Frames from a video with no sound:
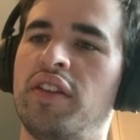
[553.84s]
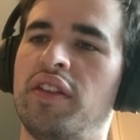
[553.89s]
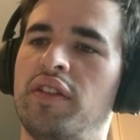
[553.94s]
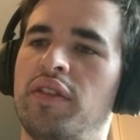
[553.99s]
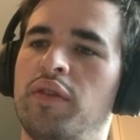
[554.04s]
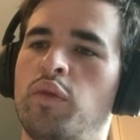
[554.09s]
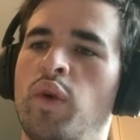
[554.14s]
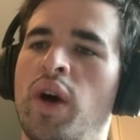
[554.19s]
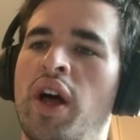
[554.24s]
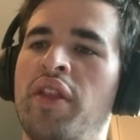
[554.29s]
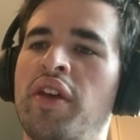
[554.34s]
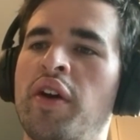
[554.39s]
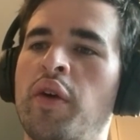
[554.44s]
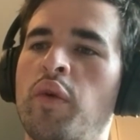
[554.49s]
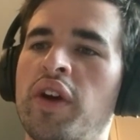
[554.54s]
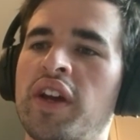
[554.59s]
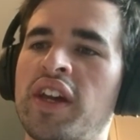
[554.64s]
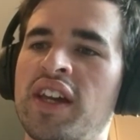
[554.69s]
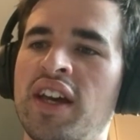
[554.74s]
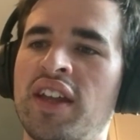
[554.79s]
while they're
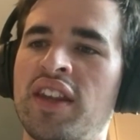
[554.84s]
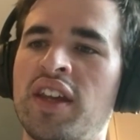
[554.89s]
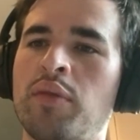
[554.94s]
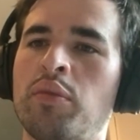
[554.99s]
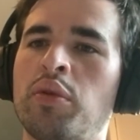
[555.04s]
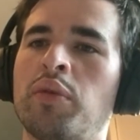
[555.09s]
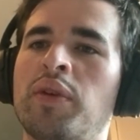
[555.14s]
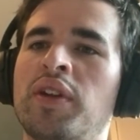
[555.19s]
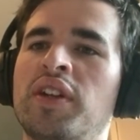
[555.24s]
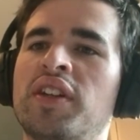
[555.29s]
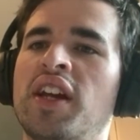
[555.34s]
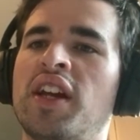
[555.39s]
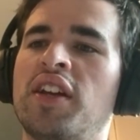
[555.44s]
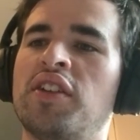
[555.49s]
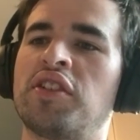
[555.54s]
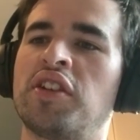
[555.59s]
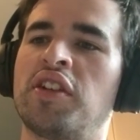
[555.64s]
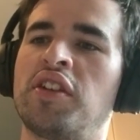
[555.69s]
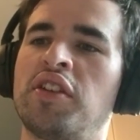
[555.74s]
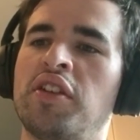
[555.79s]
working on the
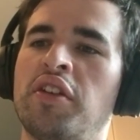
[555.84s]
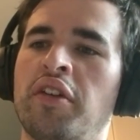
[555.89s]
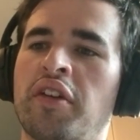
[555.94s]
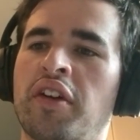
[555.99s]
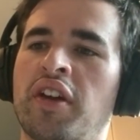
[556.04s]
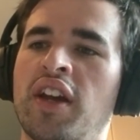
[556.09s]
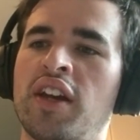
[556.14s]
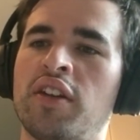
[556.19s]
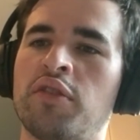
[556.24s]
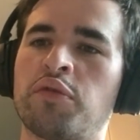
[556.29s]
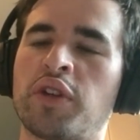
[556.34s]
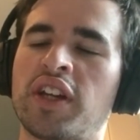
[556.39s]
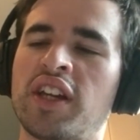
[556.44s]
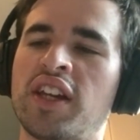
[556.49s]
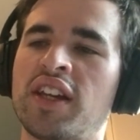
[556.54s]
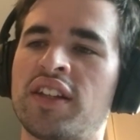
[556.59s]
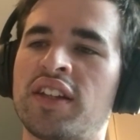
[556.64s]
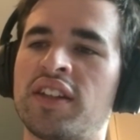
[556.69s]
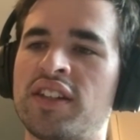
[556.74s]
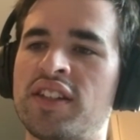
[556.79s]
implementation, you're kind of
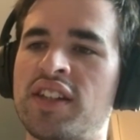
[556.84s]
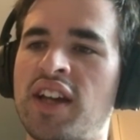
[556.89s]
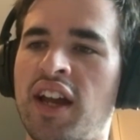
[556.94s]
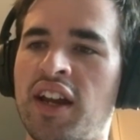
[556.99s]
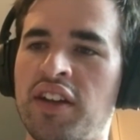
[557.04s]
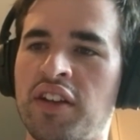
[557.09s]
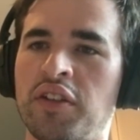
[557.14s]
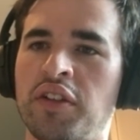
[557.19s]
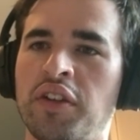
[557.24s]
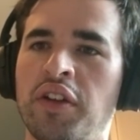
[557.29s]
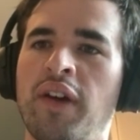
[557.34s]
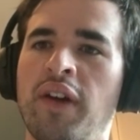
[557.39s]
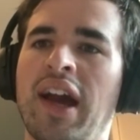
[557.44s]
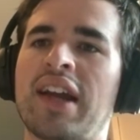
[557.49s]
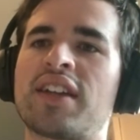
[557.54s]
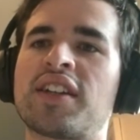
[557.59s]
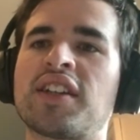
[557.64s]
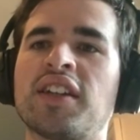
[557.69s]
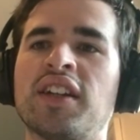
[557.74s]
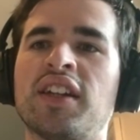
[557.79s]
working on the technical
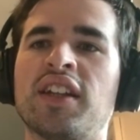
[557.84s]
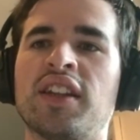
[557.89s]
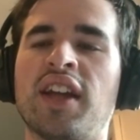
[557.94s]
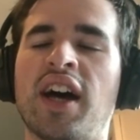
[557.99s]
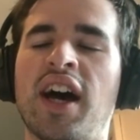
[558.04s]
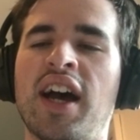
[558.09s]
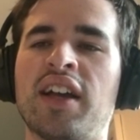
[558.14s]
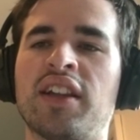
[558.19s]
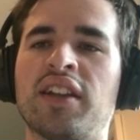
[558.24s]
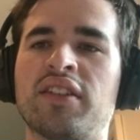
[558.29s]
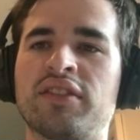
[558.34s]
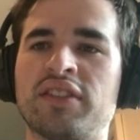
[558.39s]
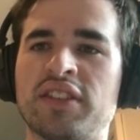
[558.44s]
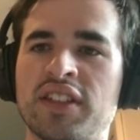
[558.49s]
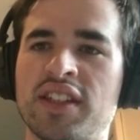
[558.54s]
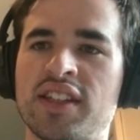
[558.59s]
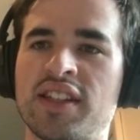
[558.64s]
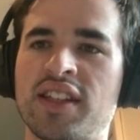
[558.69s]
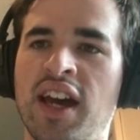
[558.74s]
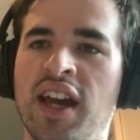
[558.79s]
direction and the high level
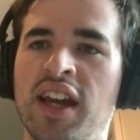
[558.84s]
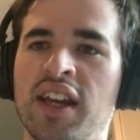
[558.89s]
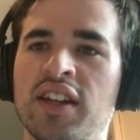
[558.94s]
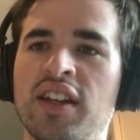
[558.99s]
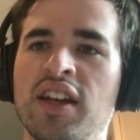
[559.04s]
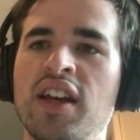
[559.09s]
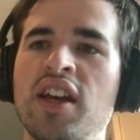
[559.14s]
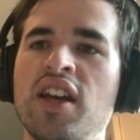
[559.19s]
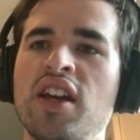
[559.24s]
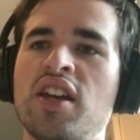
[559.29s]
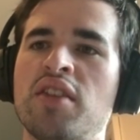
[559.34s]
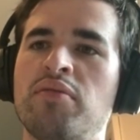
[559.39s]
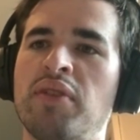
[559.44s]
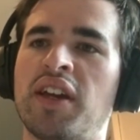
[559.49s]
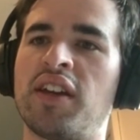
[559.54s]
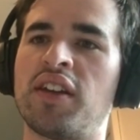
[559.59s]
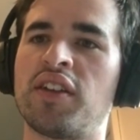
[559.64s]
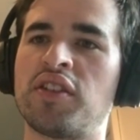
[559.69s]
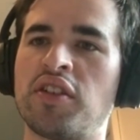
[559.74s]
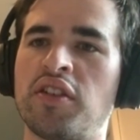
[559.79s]
design,
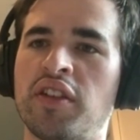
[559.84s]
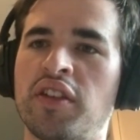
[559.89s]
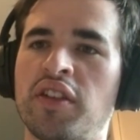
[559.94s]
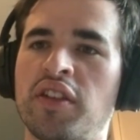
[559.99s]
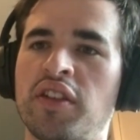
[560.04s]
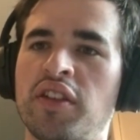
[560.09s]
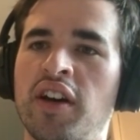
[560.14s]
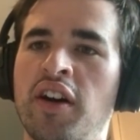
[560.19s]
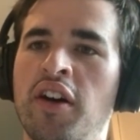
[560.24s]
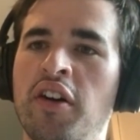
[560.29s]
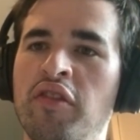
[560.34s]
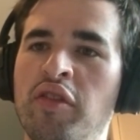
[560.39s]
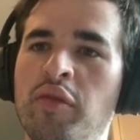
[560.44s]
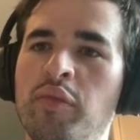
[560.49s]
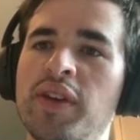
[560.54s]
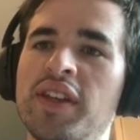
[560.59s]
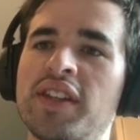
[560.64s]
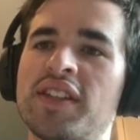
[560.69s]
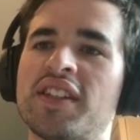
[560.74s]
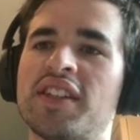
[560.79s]
making sure that all of the
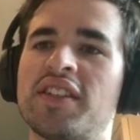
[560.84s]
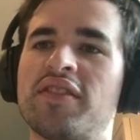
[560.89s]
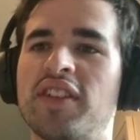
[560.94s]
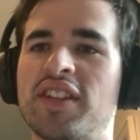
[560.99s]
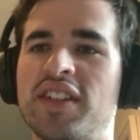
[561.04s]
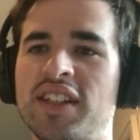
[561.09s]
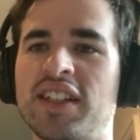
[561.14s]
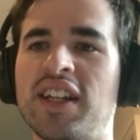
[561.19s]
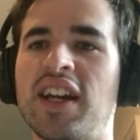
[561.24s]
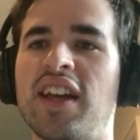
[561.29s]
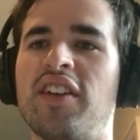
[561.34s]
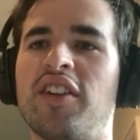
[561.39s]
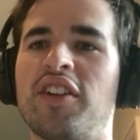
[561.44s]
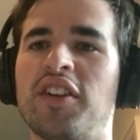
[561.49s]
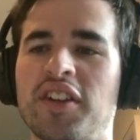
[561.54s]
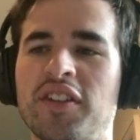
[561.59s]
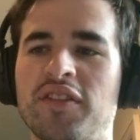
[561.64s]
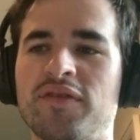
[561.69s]
pieces fit together.